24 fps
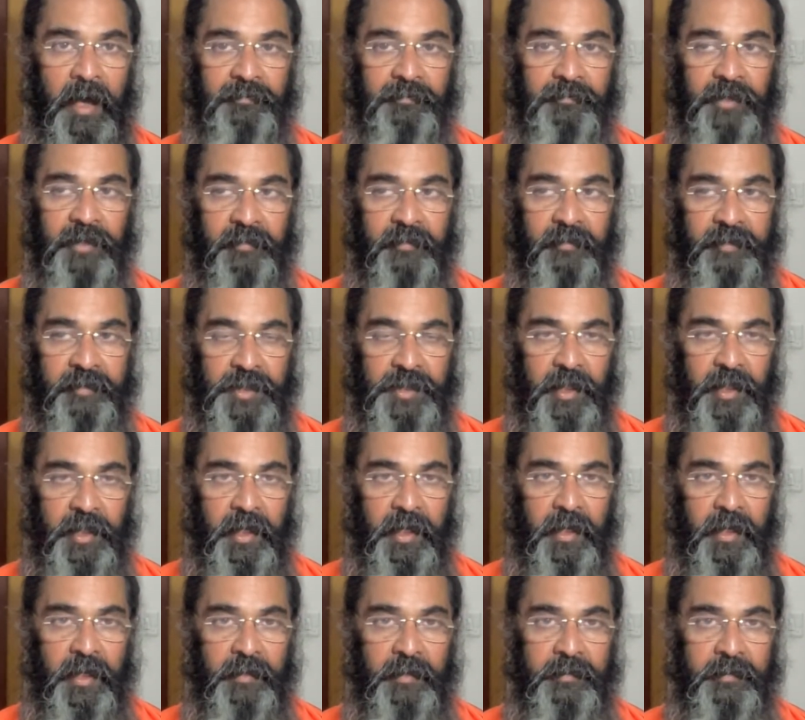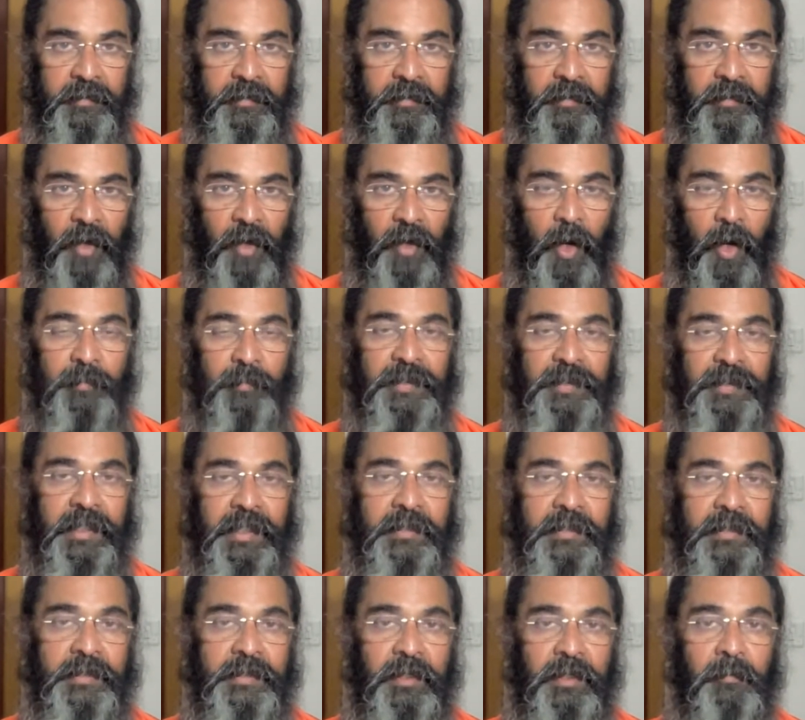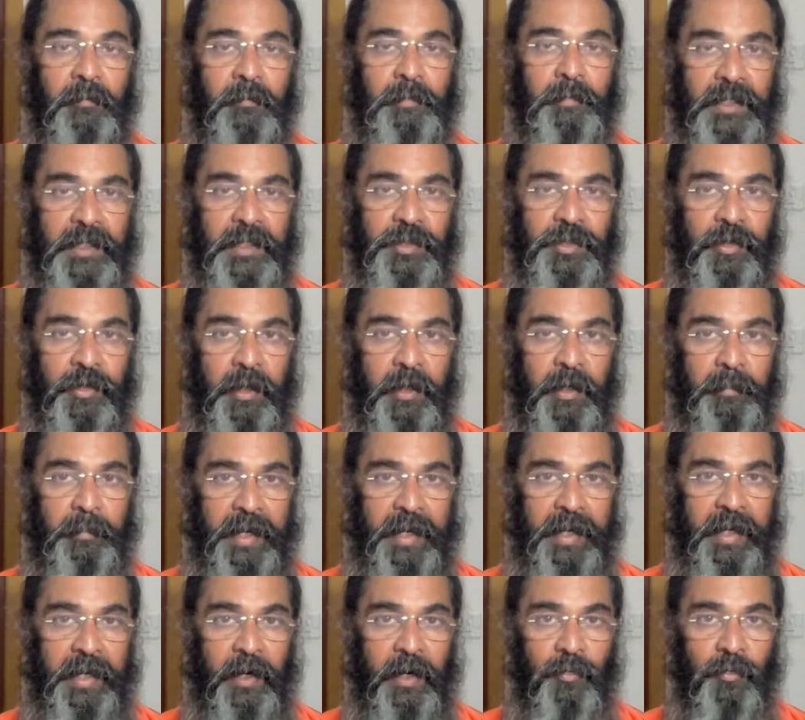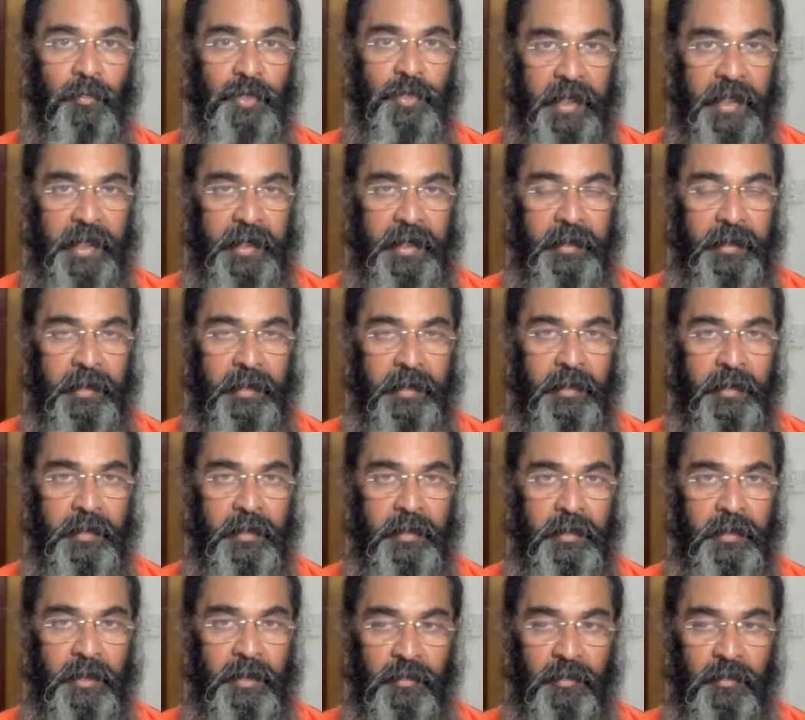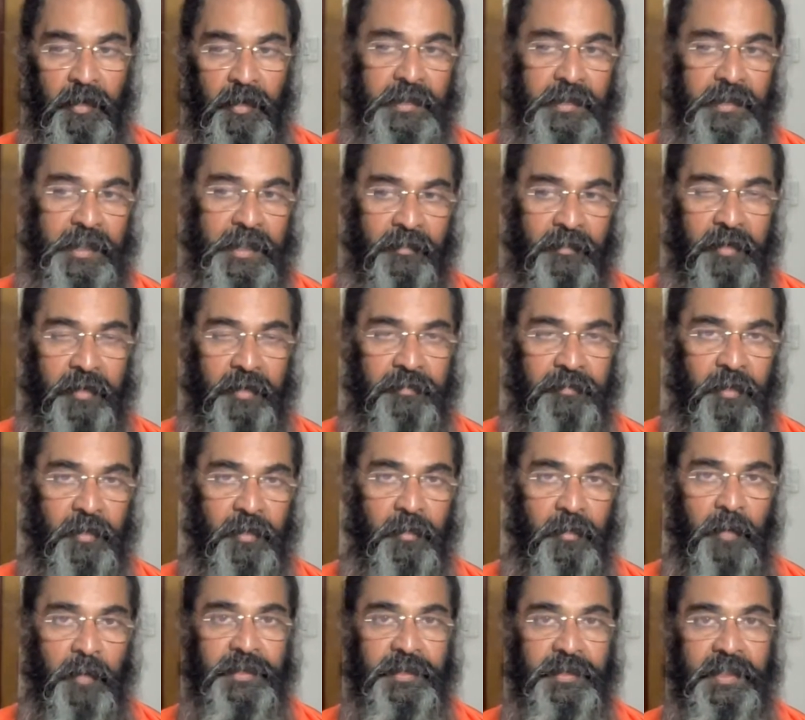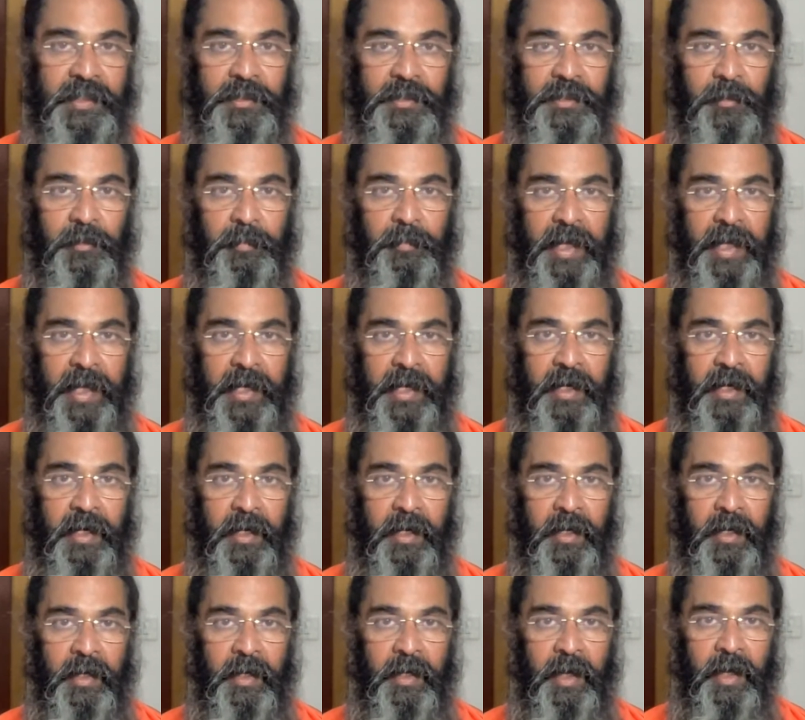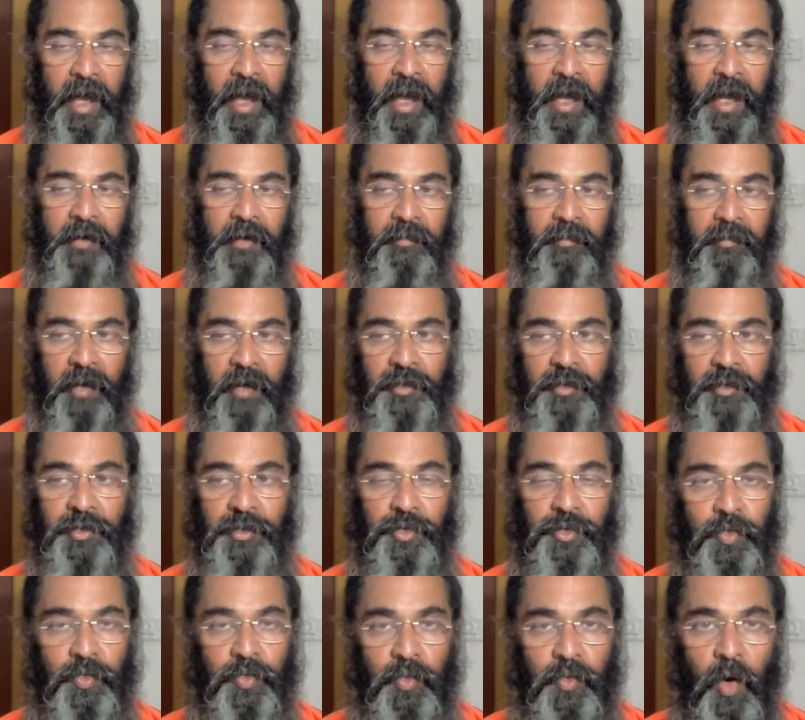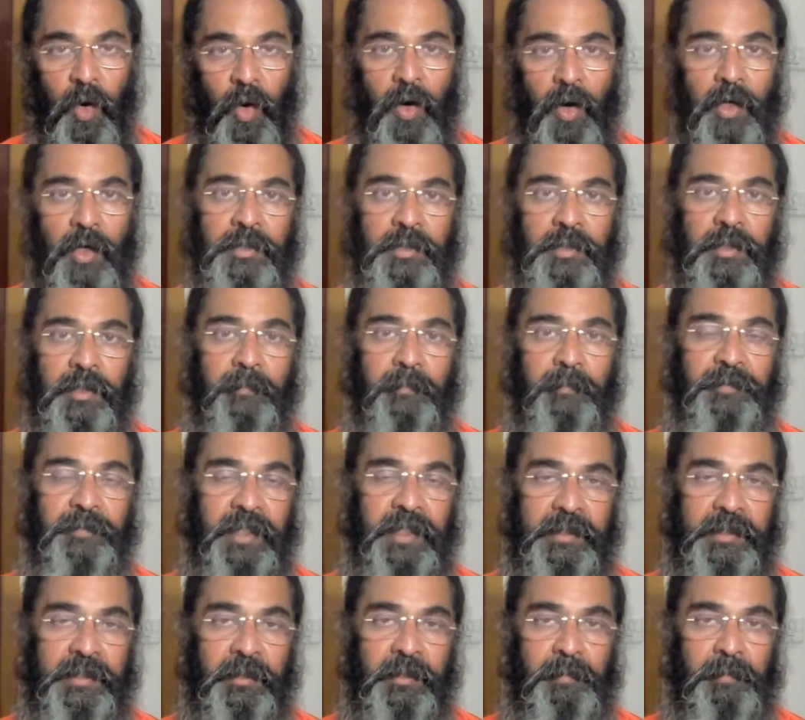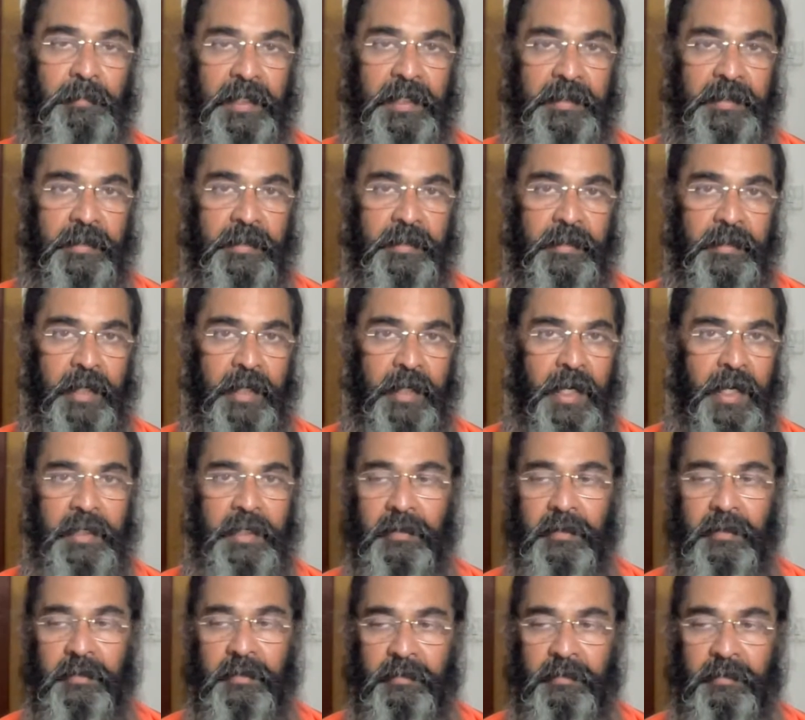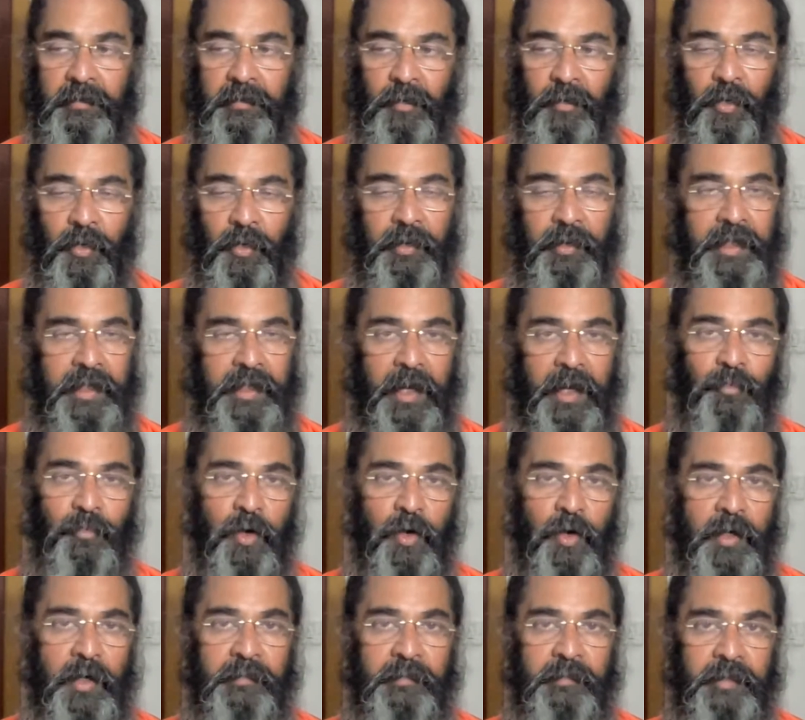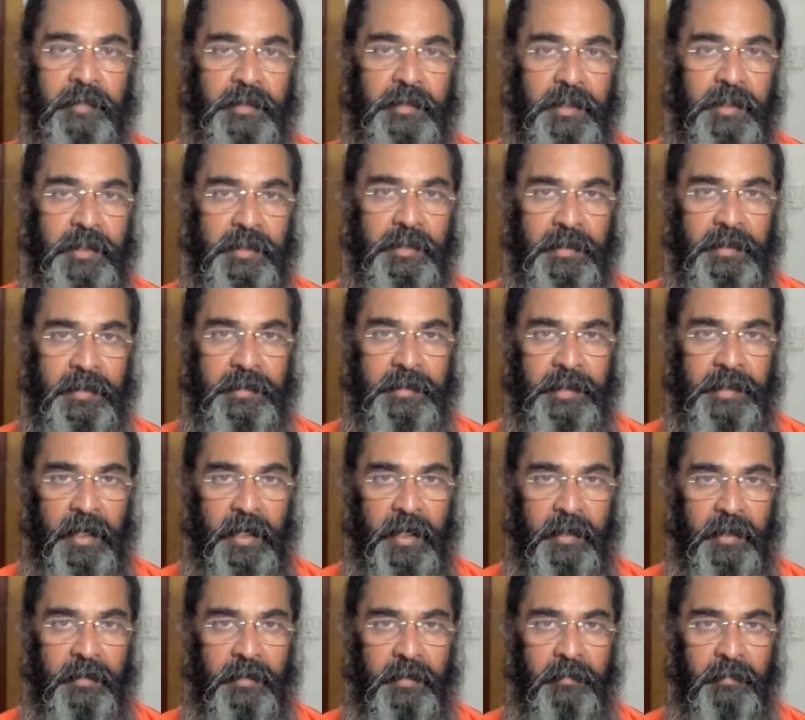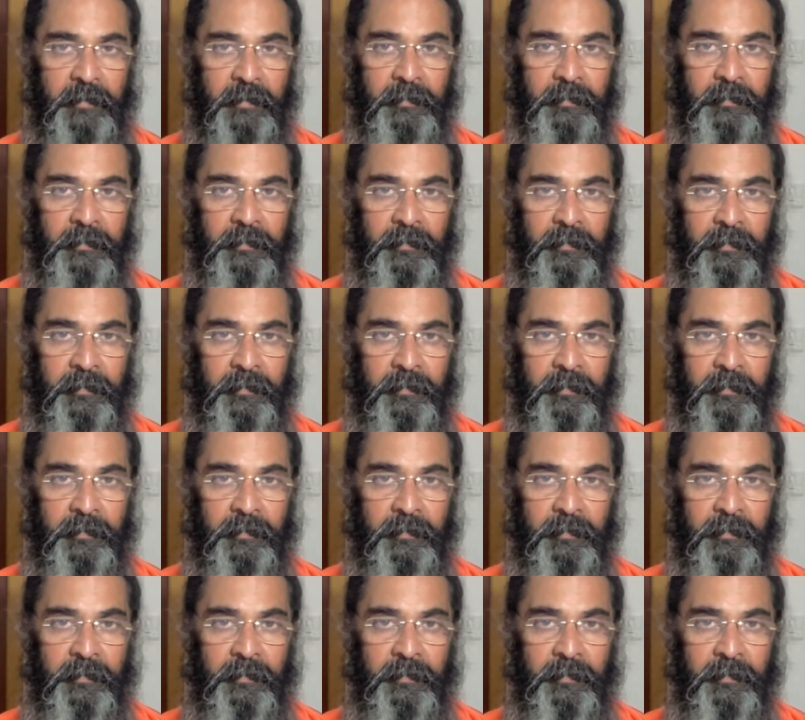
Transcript: after Vishayas, objects of pleasure and pain outside, runs away from objects of pain and runs towards objects of pleasure, and all the time wanders in samsara.